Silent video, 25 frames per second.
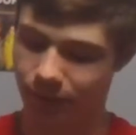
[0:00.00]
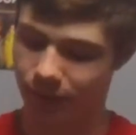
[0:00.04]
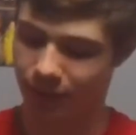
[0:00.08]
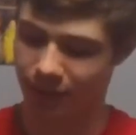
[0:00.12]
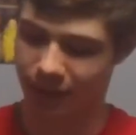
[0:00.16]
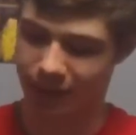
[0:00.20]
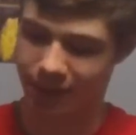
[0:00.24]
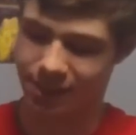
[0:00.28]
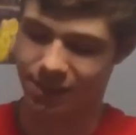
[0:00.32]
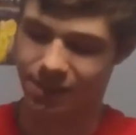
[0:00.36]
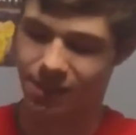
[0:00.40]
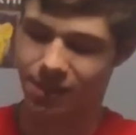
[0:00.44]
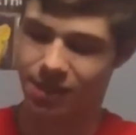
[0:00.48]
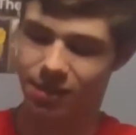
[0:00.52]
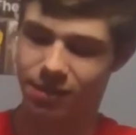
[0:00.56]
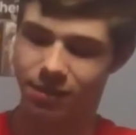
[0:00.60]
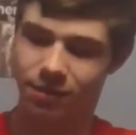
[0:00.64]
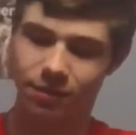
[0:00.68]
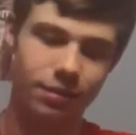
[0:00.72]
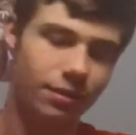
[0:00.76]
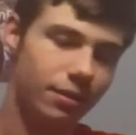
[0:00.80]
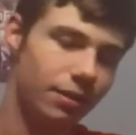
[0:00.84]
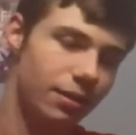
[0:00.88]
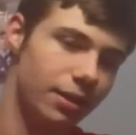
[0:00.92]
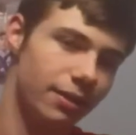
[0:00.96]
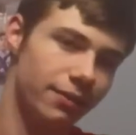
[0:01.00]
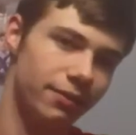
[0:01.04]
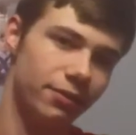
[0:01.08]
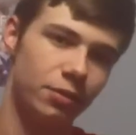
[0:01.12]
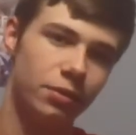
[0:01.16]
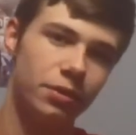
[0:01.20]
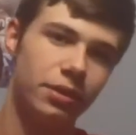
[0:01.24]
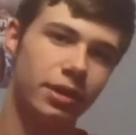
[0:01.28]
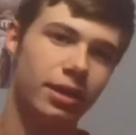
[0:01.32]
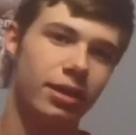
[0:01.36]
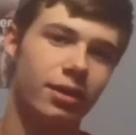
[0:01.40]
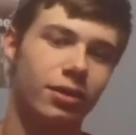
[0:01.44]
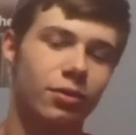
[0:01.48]
like I said, if you
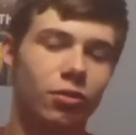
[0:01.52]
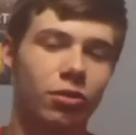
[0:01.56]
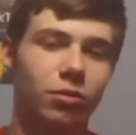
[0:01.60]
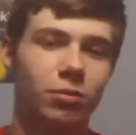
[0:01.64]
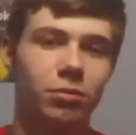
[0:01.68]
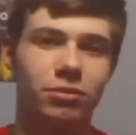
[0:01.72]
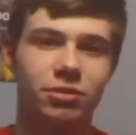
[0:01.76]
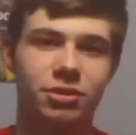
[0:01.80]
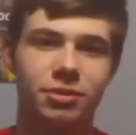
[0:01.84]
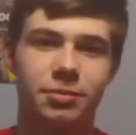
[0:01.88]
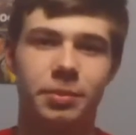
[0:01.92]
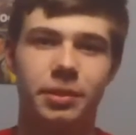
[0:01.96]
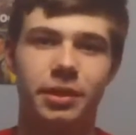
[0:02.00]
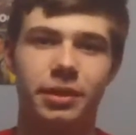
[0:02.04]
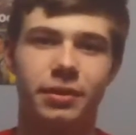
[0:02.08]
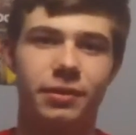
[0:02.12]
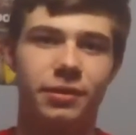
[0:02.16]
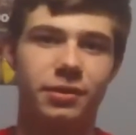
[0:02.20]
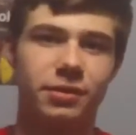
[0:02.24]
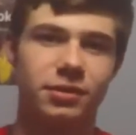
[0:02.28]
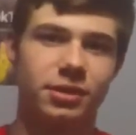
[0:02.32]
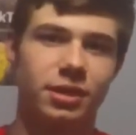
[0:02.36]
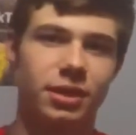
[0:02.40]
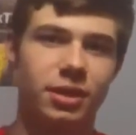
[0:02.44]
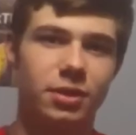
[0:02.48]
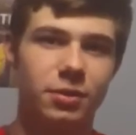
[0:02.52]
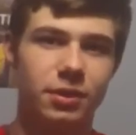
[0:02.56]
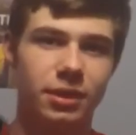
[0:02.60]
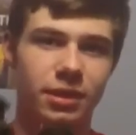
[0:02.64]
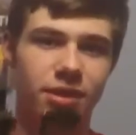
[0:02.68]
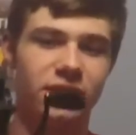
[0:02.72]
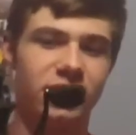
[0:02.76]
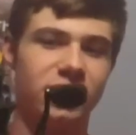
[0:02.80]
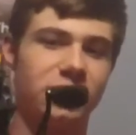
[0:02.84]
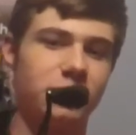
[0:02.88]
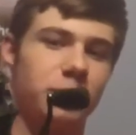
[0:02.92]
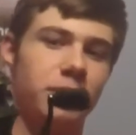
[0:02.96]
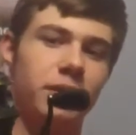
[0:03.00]
get a normal spinning reel, say you get
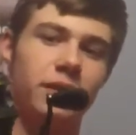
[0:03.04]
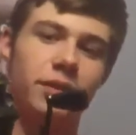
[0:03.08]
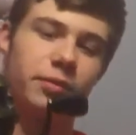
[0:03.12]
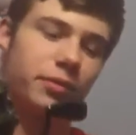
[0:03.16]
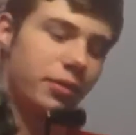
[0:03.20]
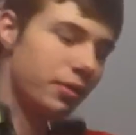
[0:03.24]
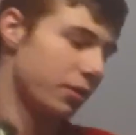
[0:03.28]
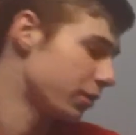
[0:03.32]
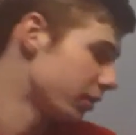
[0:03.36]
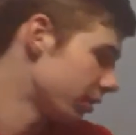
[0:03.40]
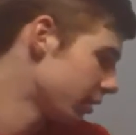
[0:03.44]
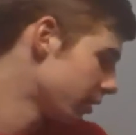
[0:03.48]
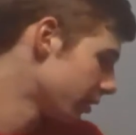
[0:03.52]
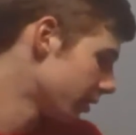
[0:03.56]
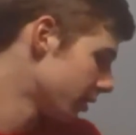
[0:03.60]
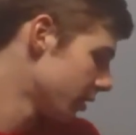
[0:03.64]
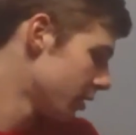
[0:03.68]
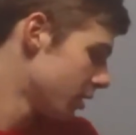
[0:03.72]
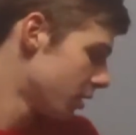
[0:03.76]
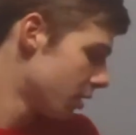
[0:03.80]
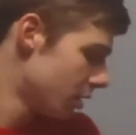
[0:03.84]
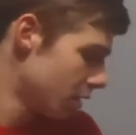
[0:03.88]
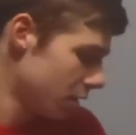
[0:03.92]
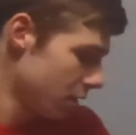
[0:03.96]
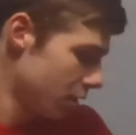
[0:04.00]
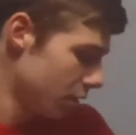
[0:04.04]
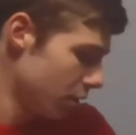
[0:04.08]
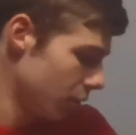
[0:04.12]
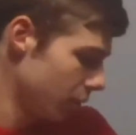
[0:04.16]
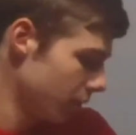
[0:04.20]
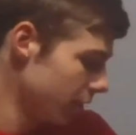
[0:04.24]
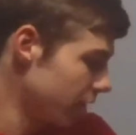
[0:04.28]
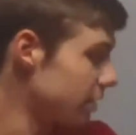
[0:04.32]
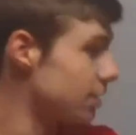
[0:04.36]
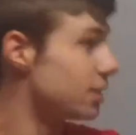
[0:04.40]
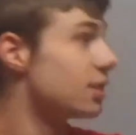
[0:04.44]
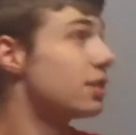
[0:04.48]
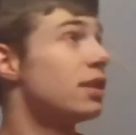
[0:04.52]
this spinning reel here
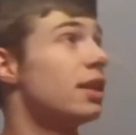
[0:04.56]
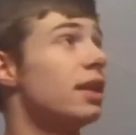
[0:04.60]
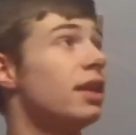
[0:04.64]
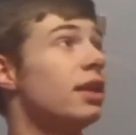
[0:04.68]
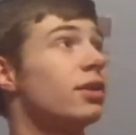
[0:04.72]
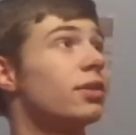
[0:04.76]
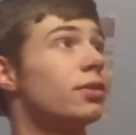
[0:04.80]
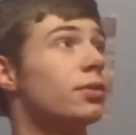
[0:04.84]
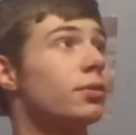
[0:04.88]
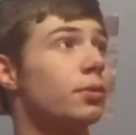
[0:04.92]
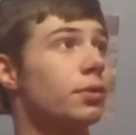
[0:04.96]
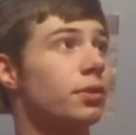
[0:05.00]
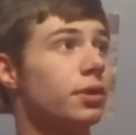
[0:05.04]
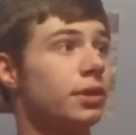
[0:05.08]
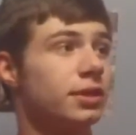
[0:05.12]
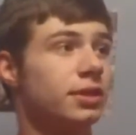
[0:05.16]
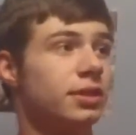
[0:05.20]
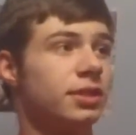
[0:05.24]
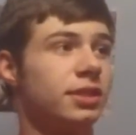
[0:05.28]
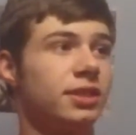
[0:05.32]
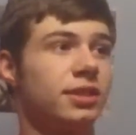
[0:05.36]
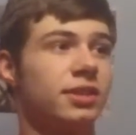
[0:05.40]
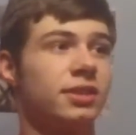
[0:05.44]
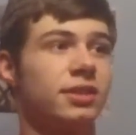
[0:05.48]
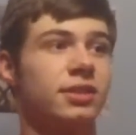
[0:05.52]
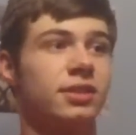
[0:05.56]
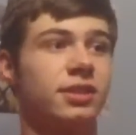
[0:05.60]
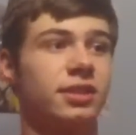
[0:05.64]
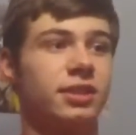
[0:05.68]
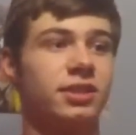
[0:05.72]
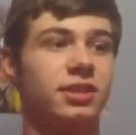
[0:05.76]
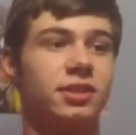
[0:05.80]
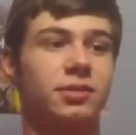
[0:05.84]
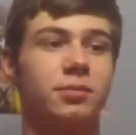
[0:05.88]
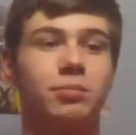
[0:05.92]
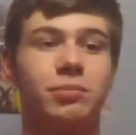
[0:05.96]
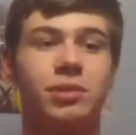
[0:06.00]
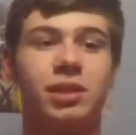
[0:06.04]
with a St. Croix
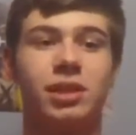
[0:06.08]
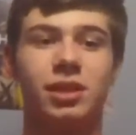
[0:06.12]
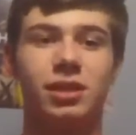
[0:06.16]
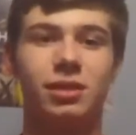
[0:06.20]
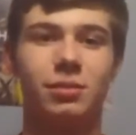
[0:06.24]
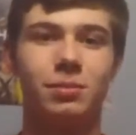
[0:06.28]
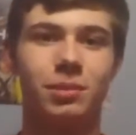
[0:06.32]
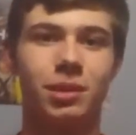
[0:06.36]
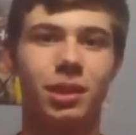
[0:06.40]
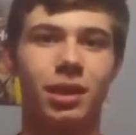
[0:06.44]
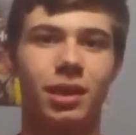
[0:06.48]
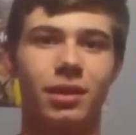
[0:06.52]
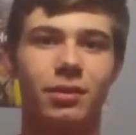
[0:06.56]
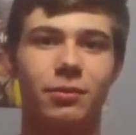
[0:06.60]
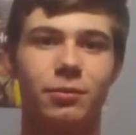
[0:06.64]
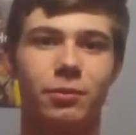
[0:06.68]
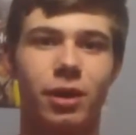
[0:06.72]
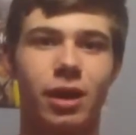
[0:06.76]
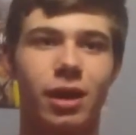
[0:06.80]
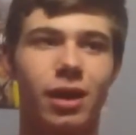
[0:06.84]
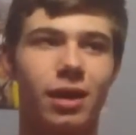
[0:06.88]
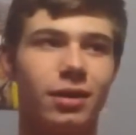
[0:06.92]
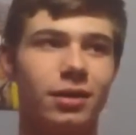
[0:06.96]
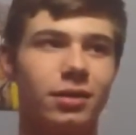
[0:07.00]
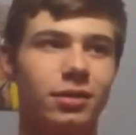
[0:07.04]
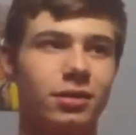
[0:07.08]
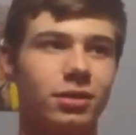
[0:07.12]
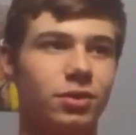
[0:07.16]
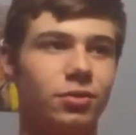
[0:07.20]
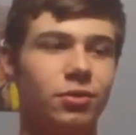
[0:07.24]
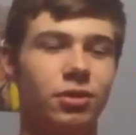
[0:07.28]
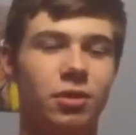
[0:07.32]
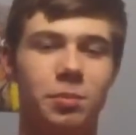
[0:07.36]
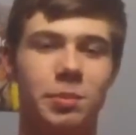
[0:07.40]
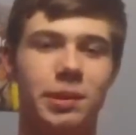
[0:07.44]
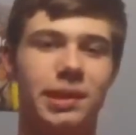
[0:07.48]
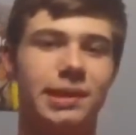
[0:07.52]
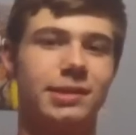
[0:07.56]
6.6 medium light rod, you
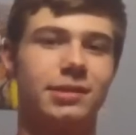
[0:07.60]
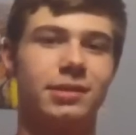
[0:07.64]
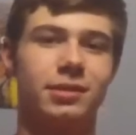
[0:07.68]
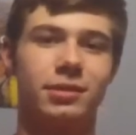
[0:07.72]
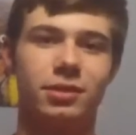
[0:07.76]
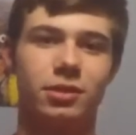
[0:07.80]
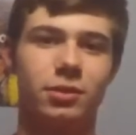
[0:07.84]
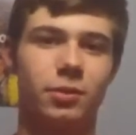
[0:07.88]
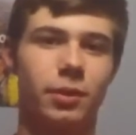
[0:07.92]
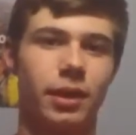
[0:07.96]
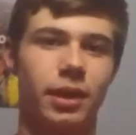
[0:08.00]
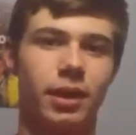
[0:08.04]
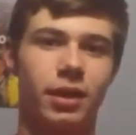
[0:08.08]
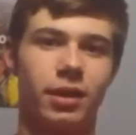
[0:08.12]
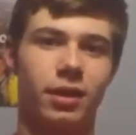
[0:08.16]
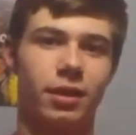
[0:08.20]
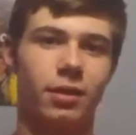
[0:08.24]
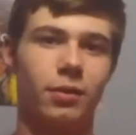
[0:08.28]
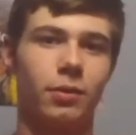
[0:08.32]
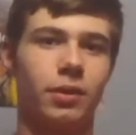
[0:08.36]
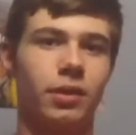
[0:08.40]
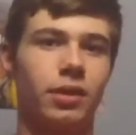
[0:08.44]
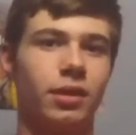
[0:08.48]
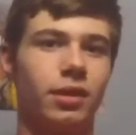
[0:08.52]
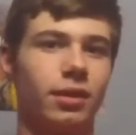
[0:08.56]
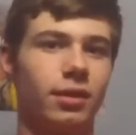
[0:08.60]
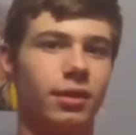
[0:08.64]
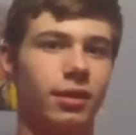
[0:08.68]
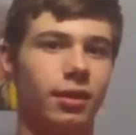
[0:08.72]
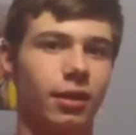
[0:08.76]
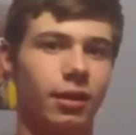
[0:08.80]
could basically do anything with it.